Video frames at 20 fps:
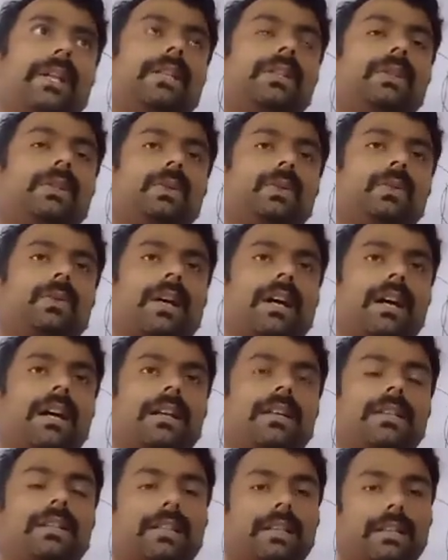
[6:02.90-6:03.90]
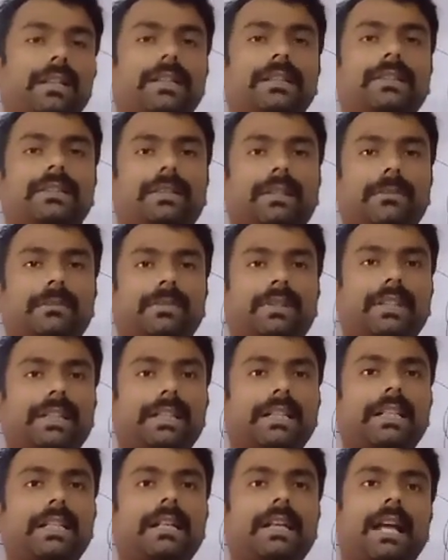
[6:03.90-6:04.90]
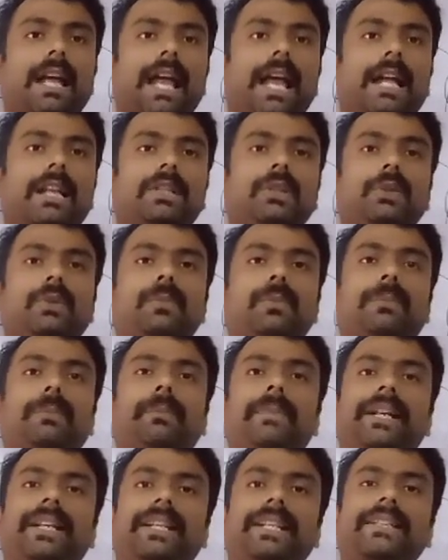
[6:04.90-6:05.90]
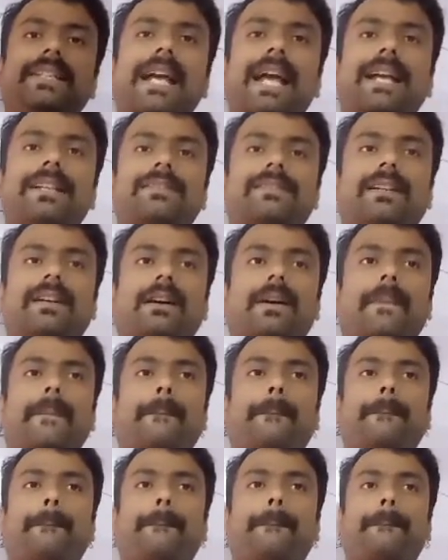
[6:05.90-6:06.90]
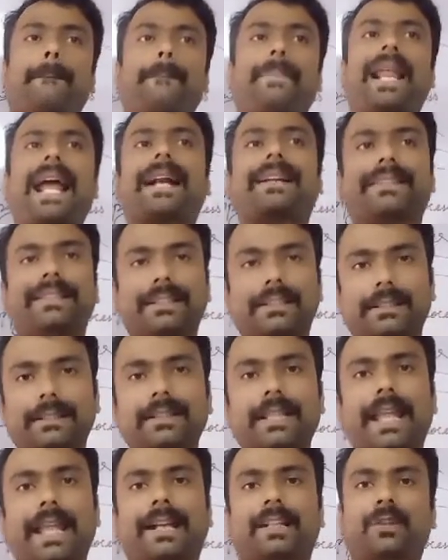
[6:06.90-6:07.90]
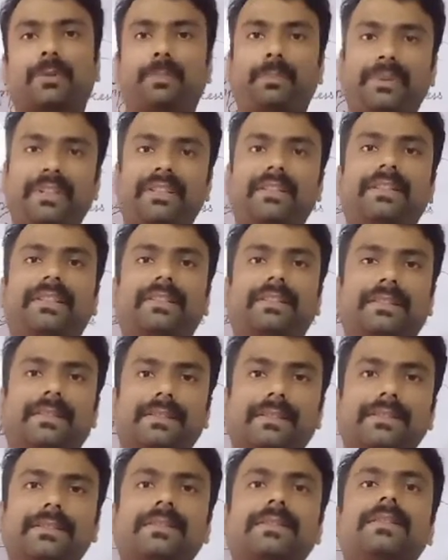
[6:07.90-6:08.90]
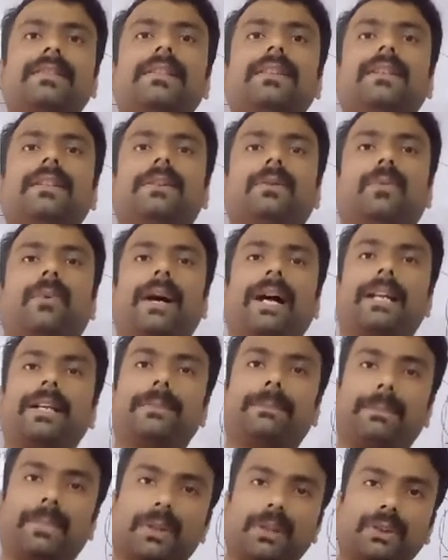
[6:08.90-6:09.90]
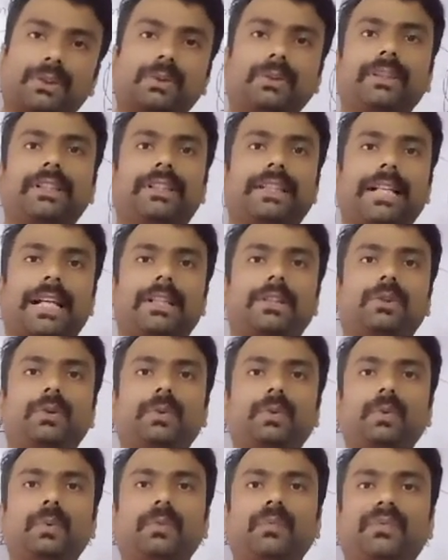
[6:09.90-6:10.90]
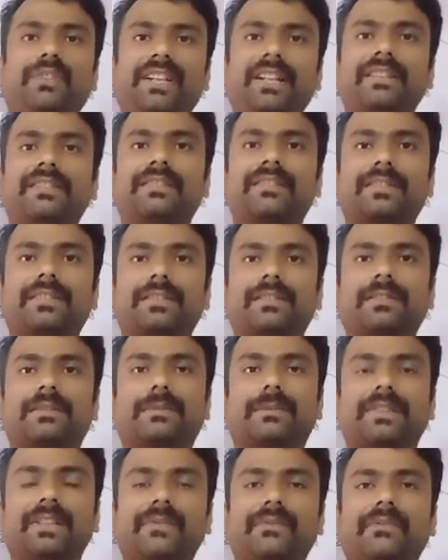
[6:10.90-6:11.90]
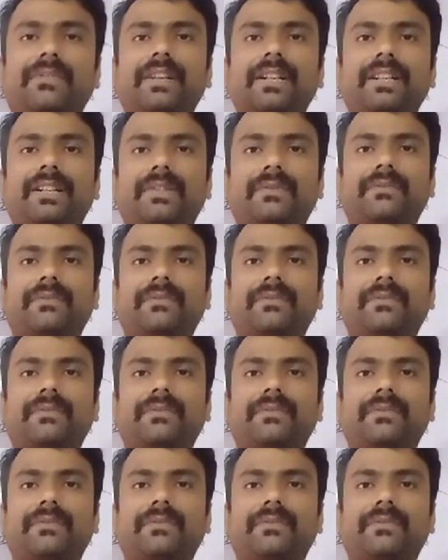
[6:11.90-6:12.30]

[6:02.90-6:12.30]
you are learning something and you make it as a practical experience, while pursuing that you face different